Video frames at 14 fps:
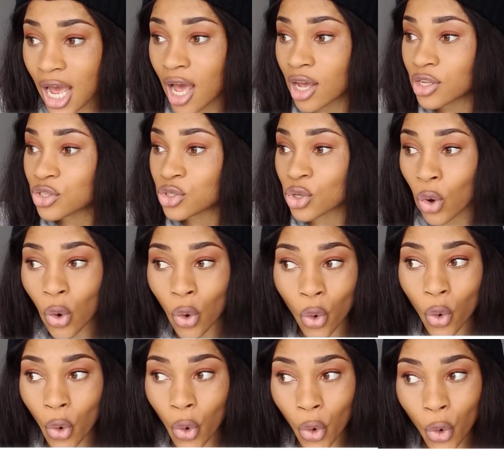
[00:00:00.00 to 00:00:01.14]

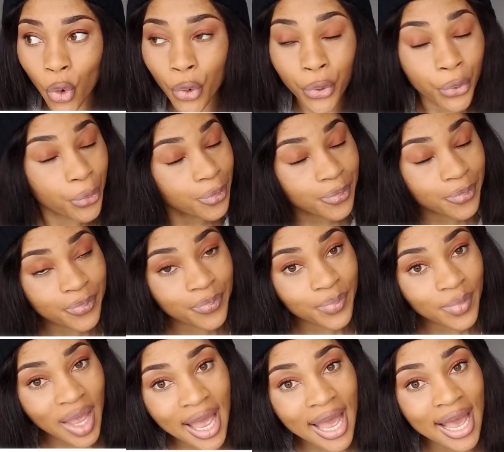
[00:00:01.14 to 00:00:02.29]
So
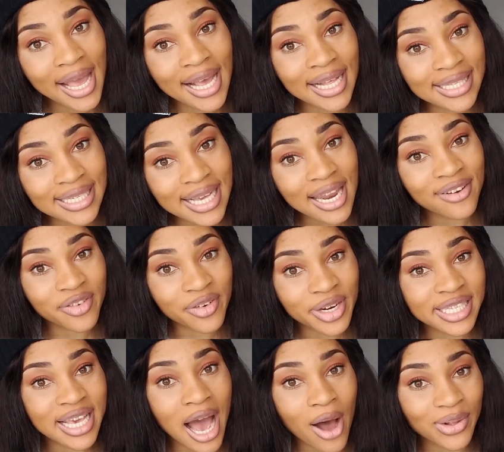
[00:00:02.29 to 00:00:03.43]
it's kind of
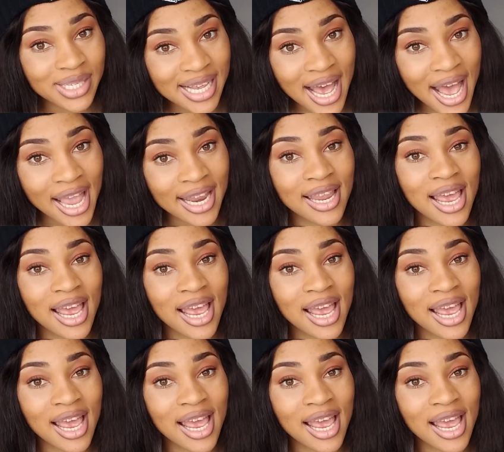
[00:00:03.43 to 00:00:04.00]
crazy outside.